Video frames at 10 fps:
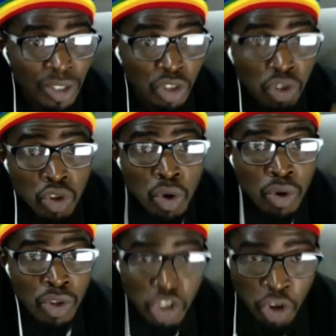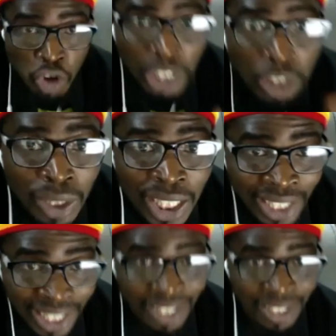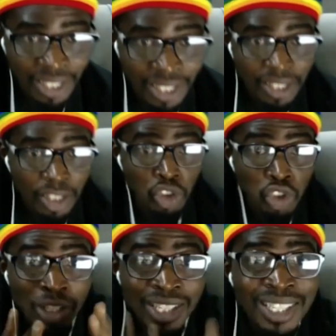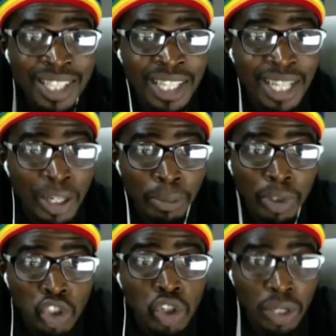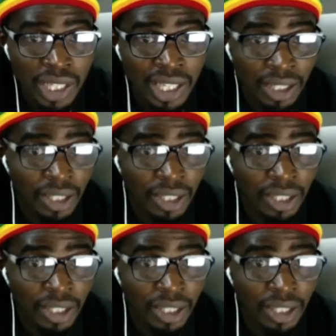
You know you are good in this. You just need an opportunity.